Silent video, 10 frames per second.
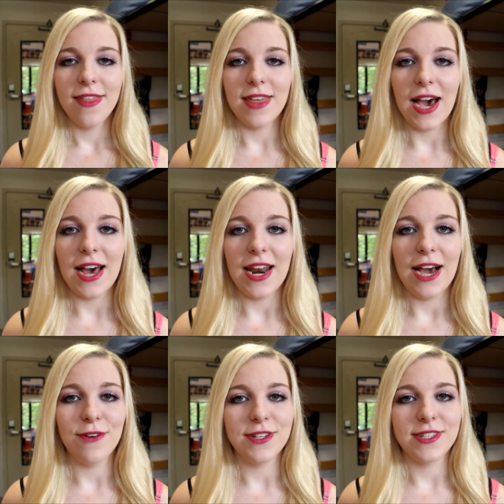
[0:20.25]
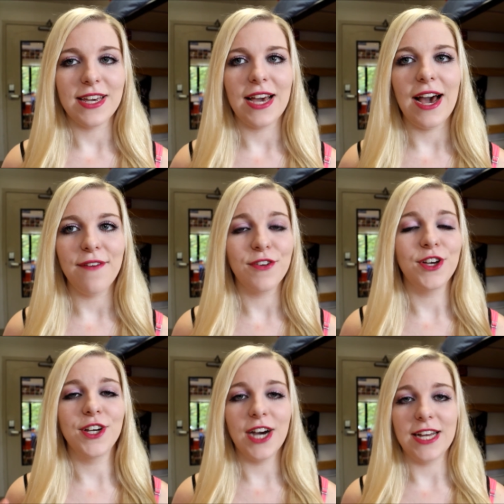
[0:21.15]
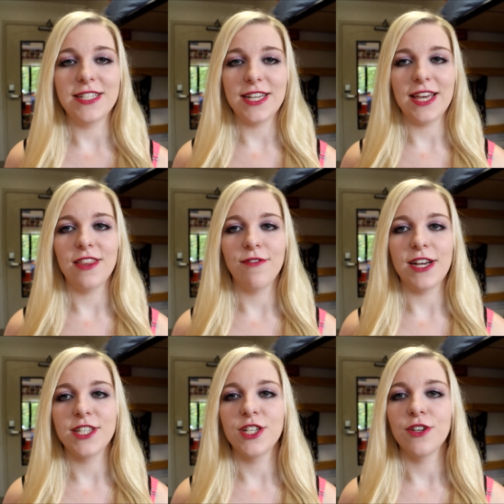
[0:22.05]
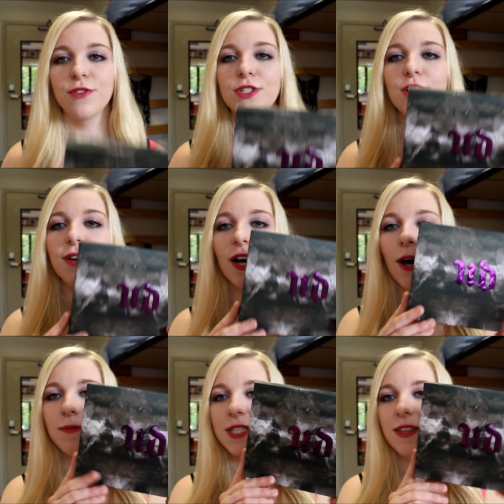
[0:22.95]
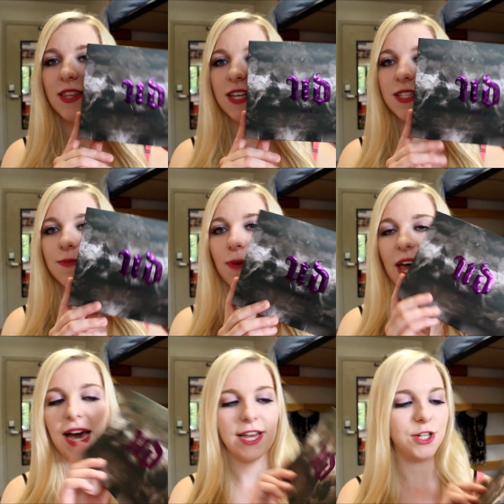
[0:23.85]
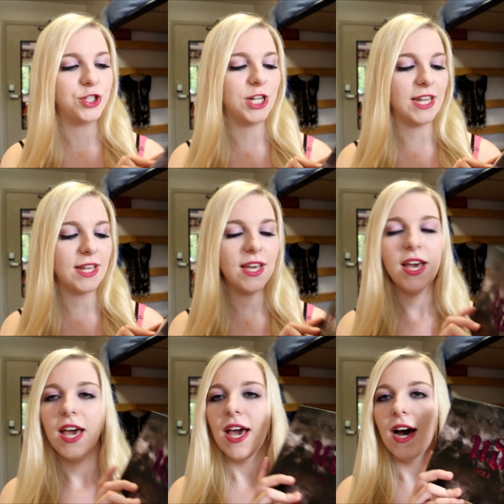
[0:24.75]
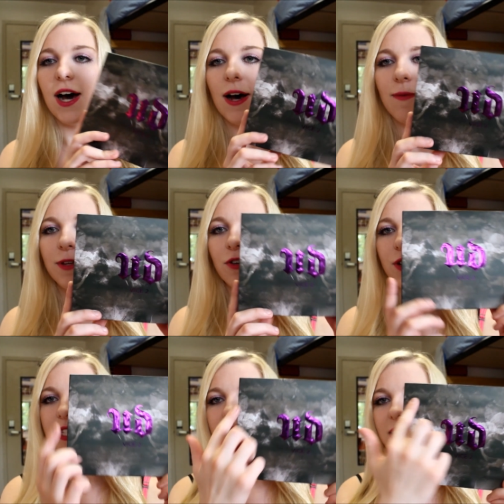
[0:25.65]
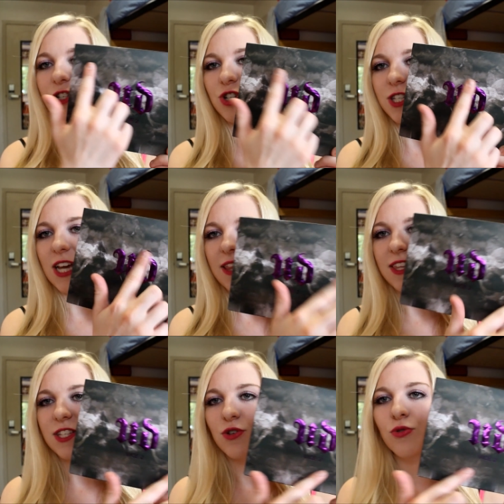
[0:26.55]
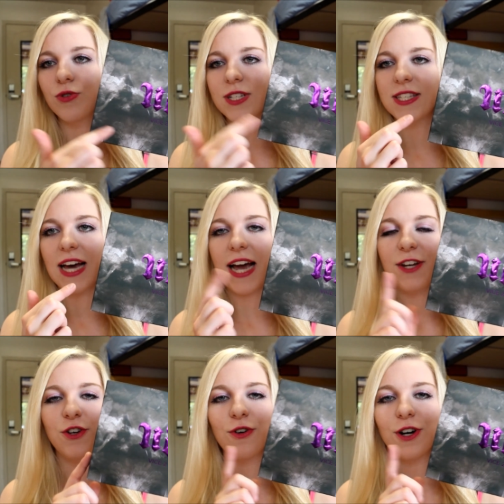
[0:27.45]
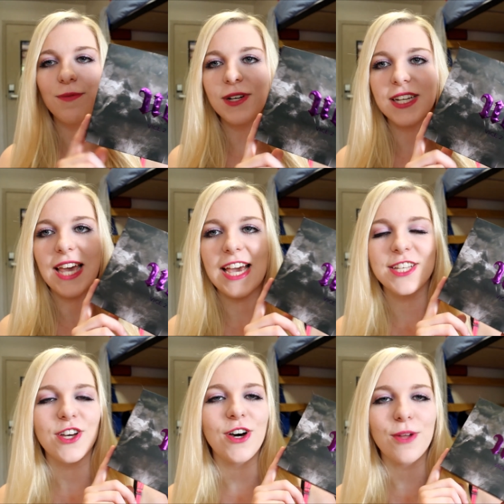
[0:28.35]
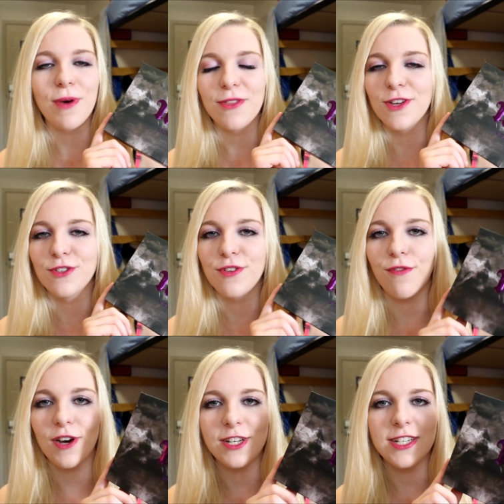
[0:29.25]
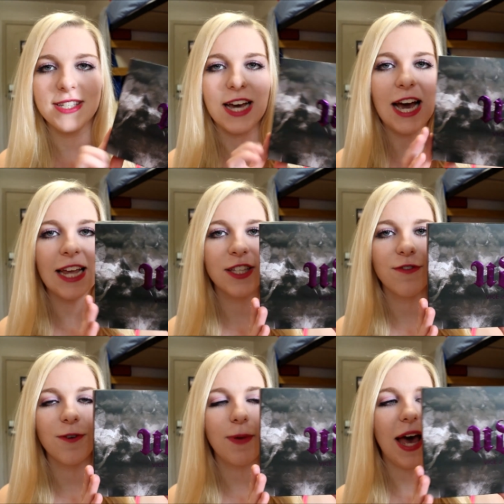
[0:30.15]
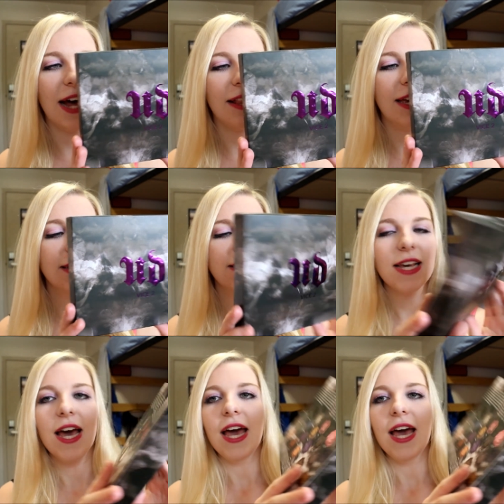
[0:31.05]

that I was like, I've got to get the Vice 2. So it comes in this packaging. You can see it's just got this cool design. You know, Urban Decay is all about those fun designs for palettes.